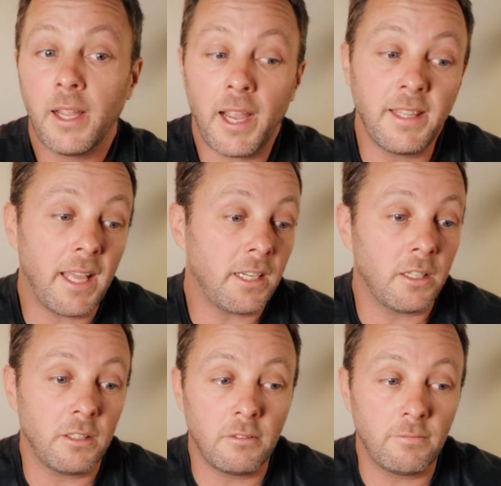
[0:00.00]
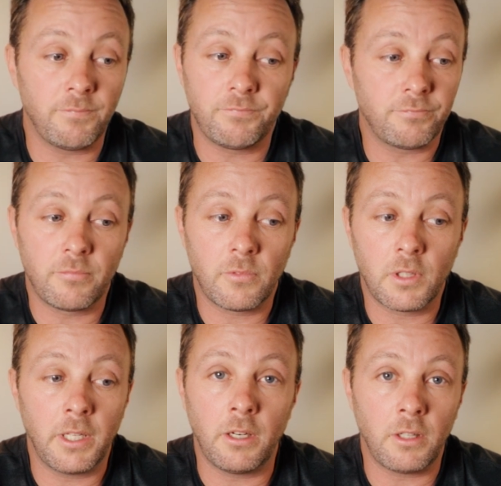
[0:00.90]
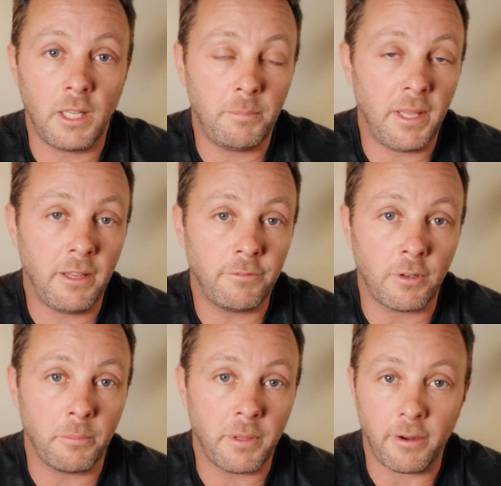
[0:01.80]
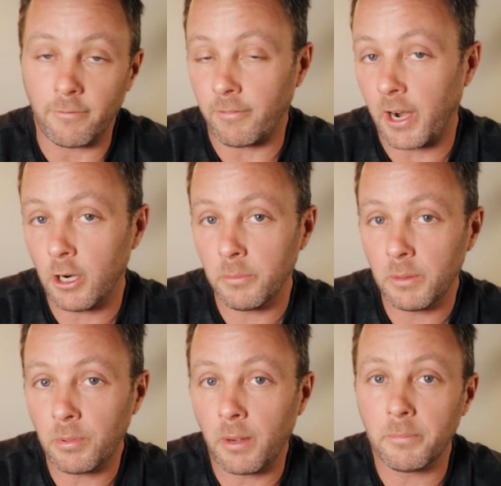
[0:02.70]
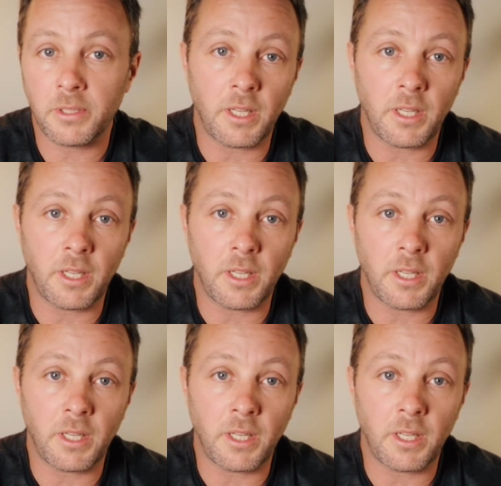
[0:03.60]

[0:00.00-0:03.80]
And that can literally be from an environment problem,